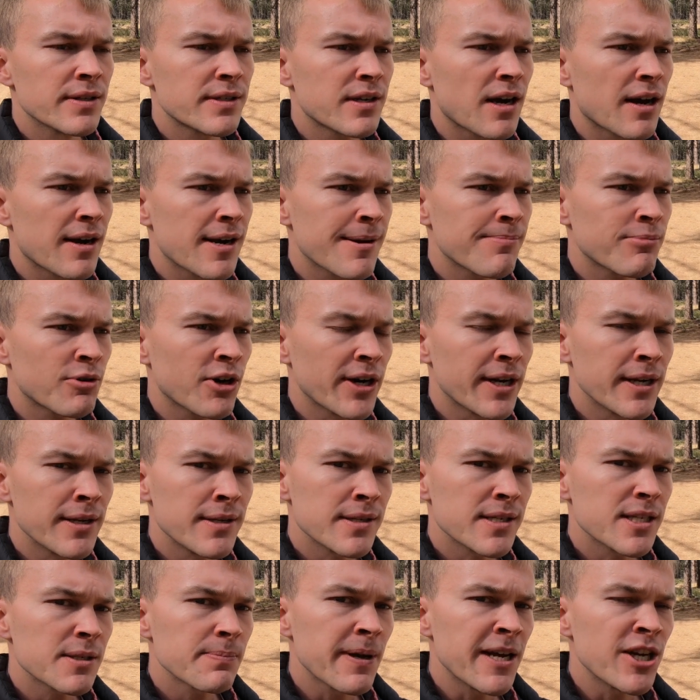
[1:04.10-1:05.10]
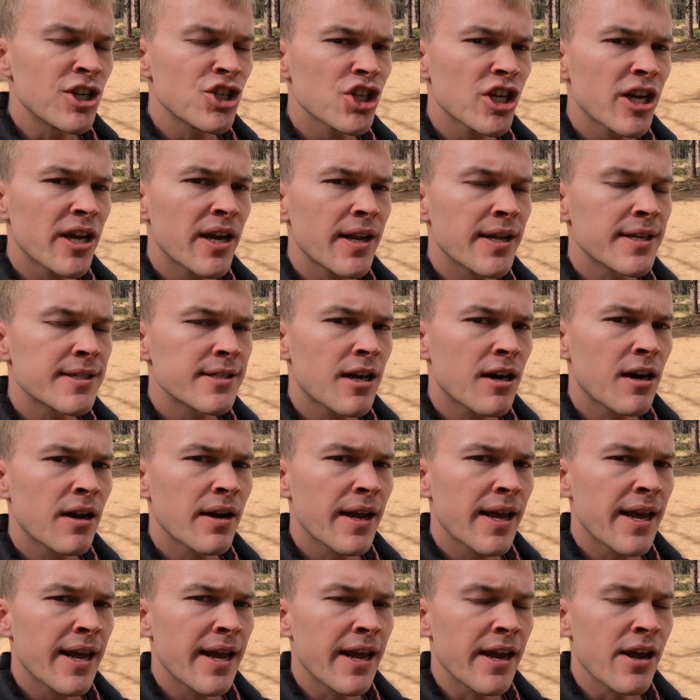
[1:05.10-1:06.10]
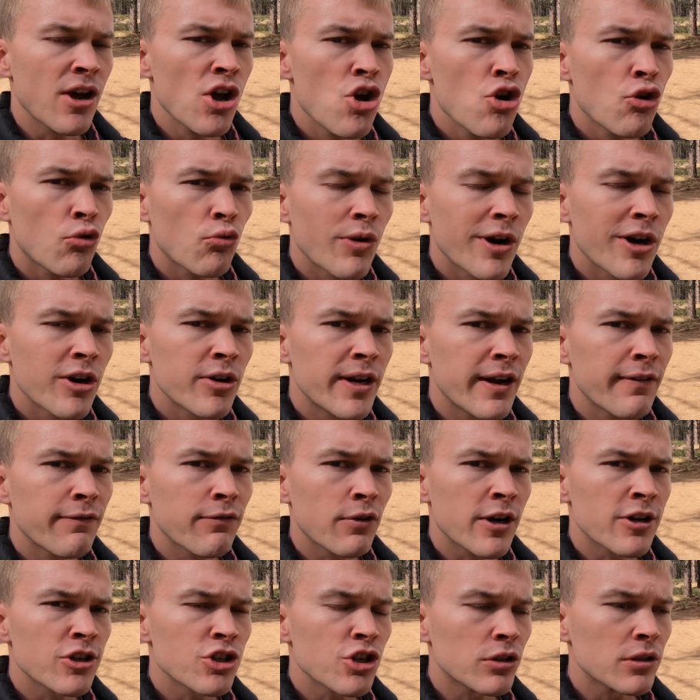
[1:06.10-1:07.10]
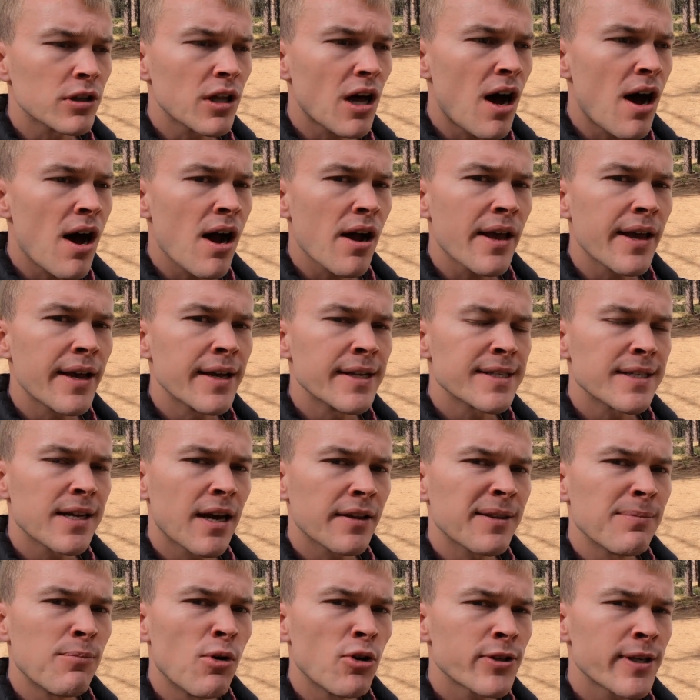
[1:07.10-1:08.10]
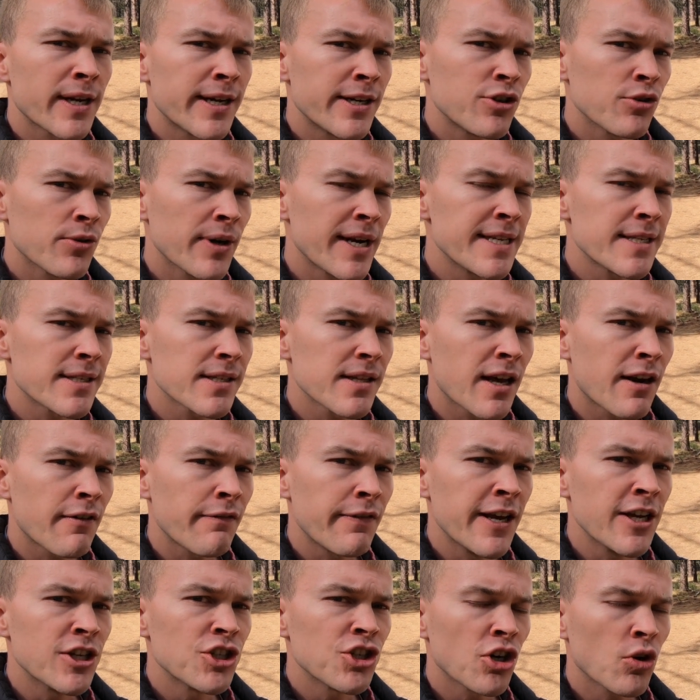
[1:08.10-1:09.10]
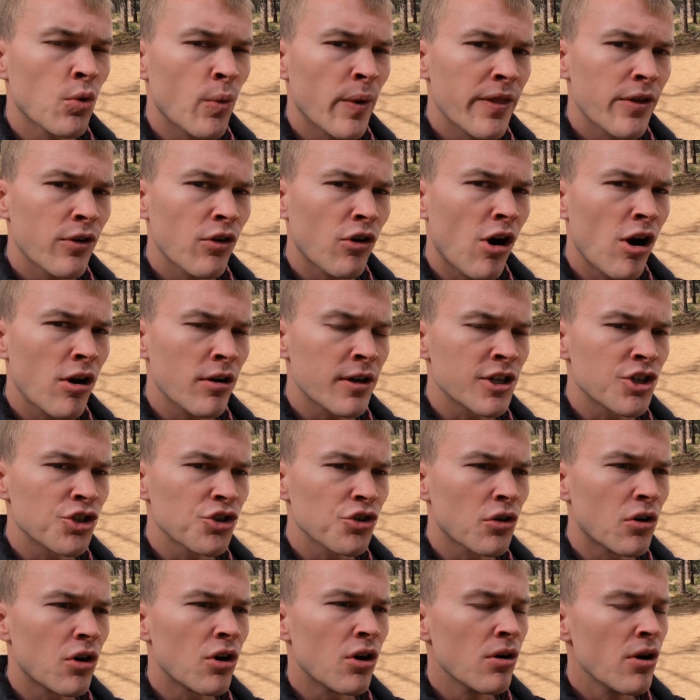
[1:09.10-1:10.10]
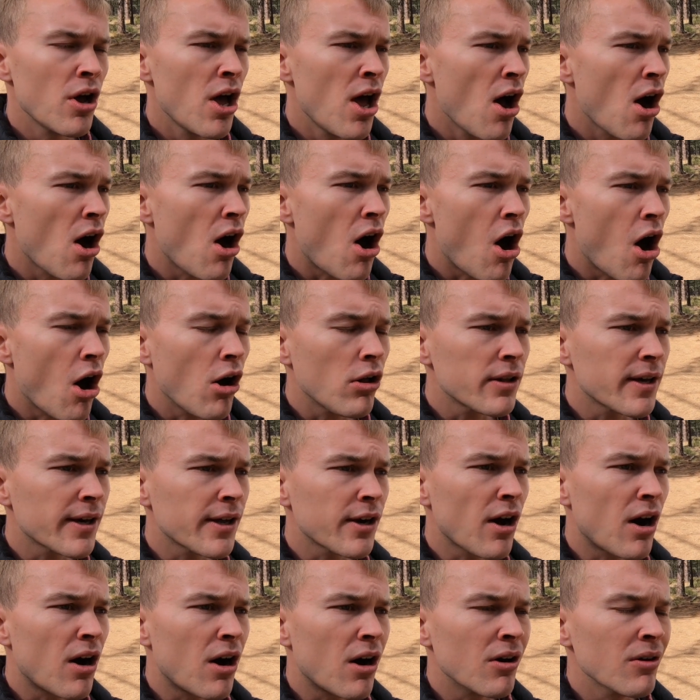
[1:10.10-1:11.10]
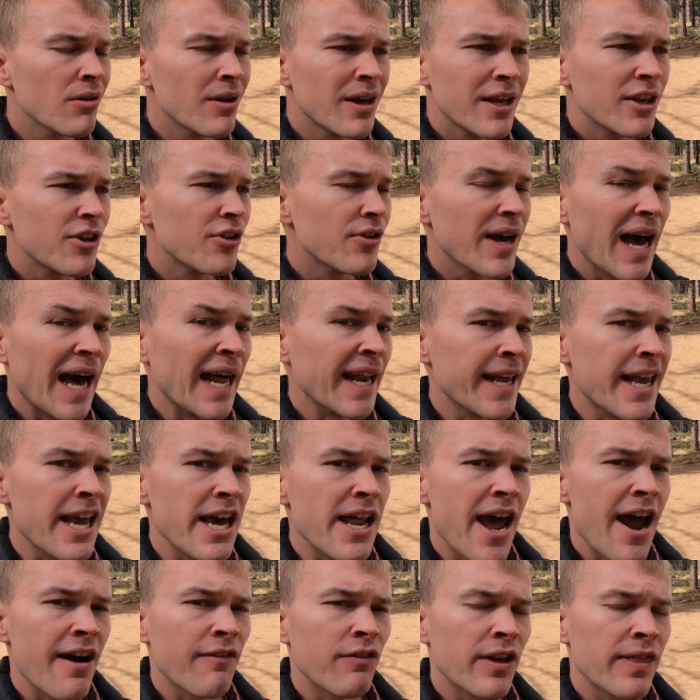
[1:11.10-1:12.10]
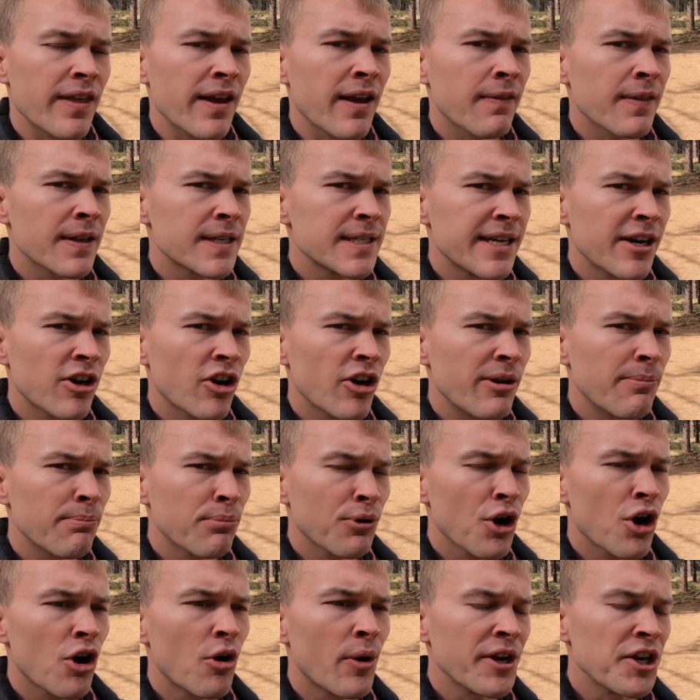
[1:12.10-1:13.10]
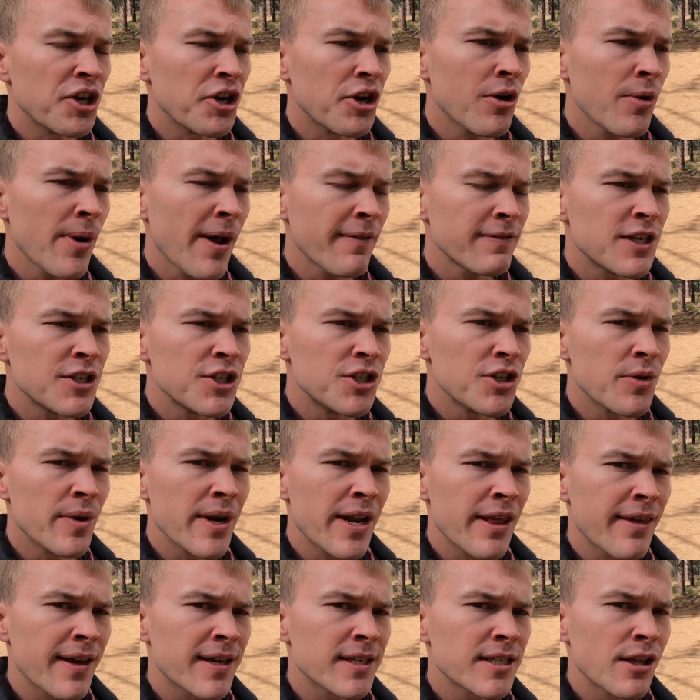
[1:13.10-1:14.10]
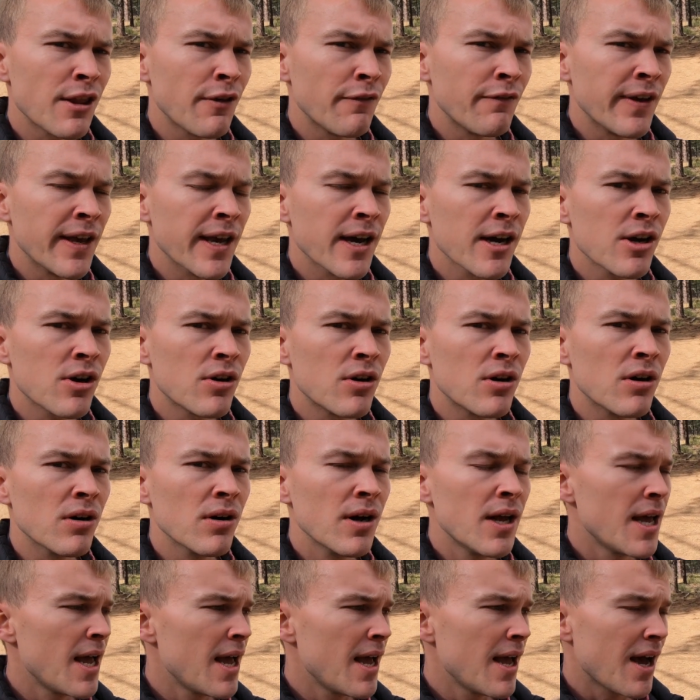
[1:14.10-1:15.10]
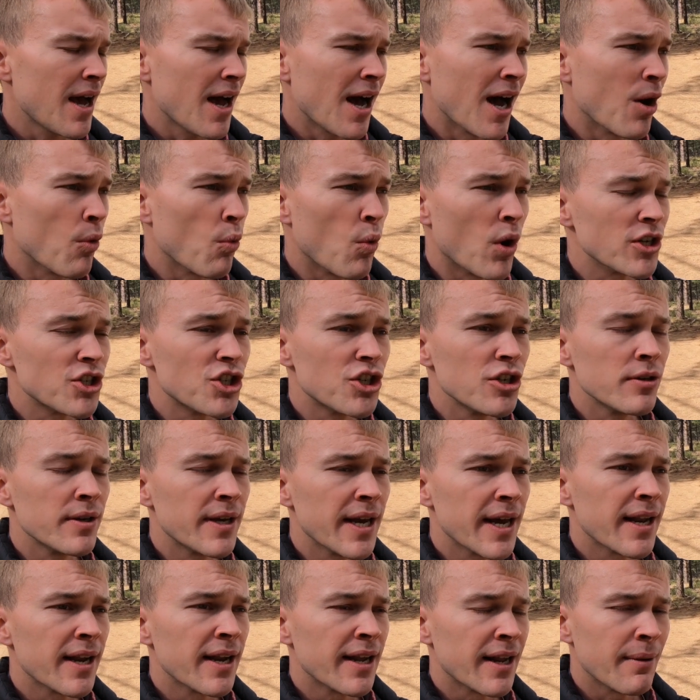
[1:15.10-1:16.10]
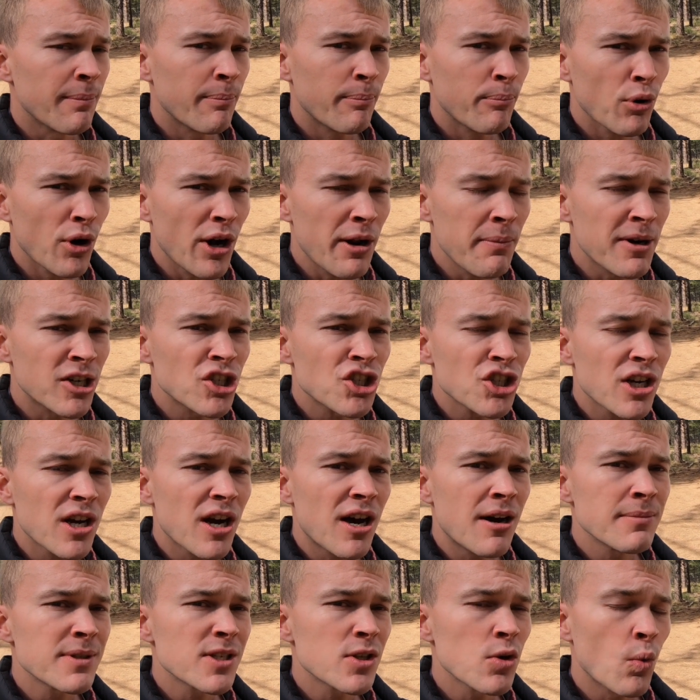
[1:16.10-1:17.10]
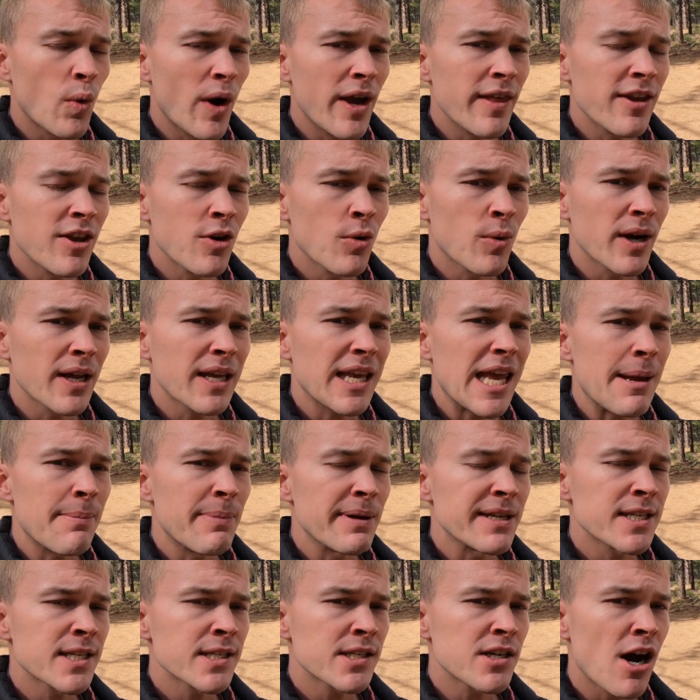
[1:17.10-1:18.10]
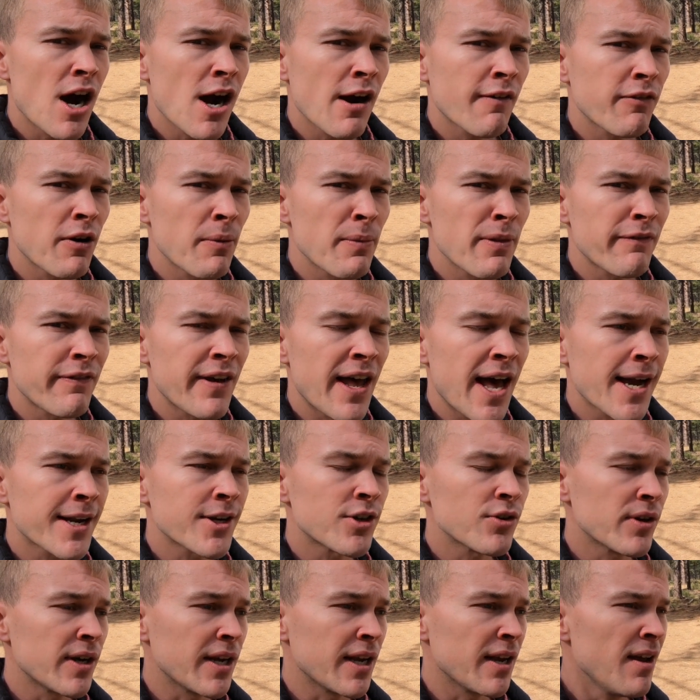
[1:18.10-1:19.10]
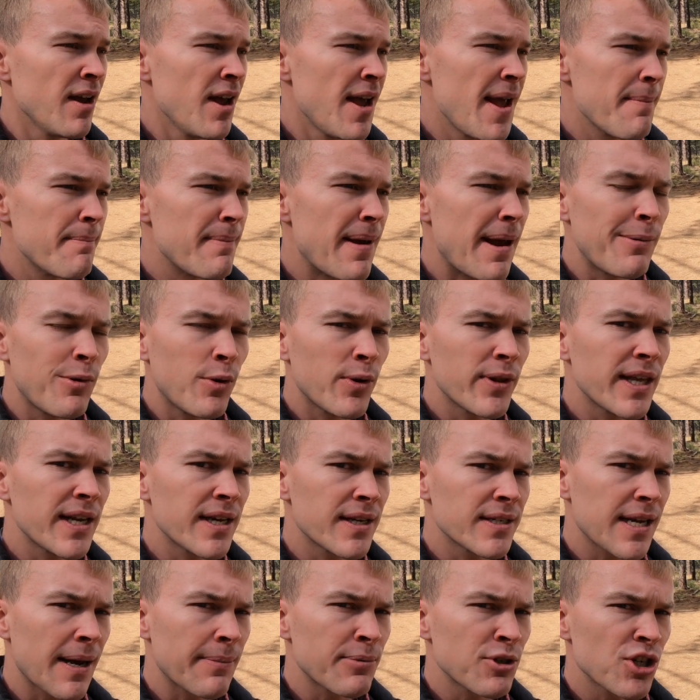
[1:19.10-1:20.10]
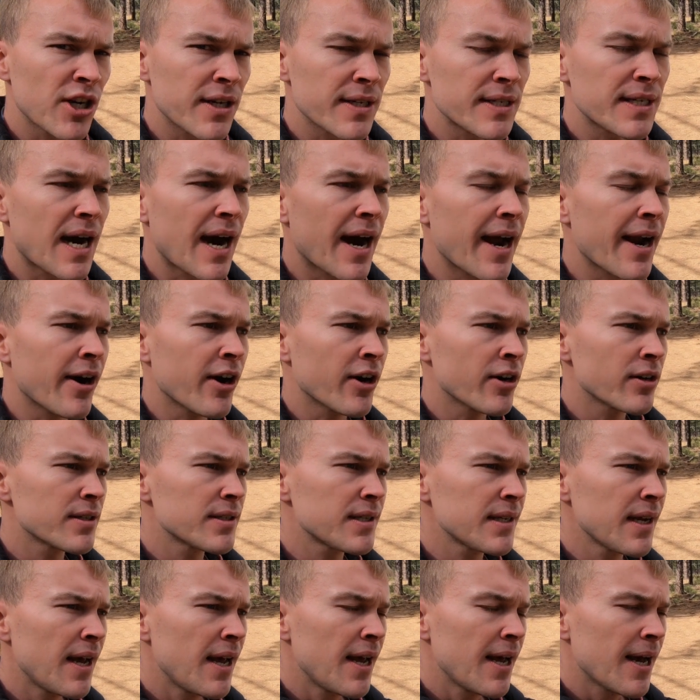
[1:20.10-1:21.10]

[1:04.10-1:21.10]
It's got upgraded suspension, it's got a rear differential lock, it's got the multi-terrain select feature with crawl control. All in all, you kind of get everything in the TRD Pro and you don't have to do anything to the vehicle once you get it. It pretty much comes the way that you want to keep it stock from the factory, maybe with the exception of tires.